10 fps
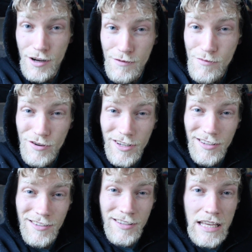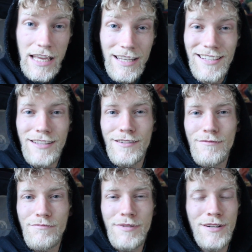Good morning. It's
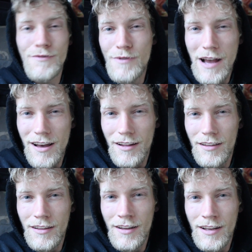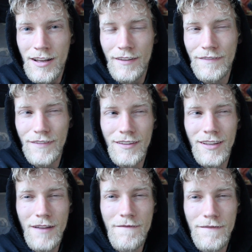been a while. I feel
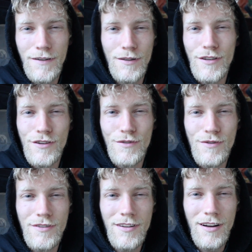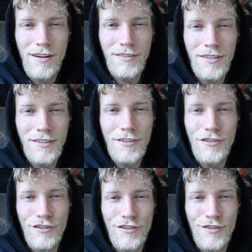like I'm falling short on the
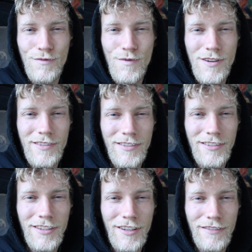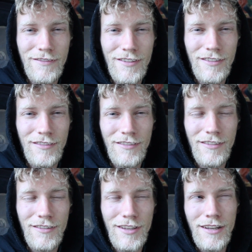just one gift
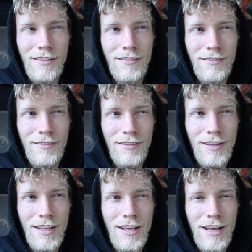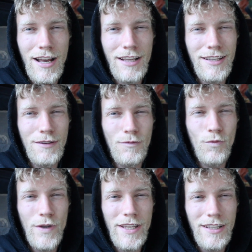thing. I said
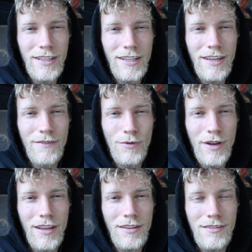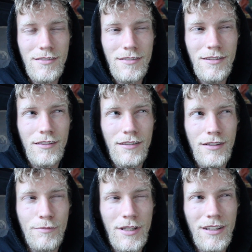weekly giveaways.
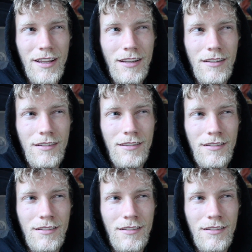It's been like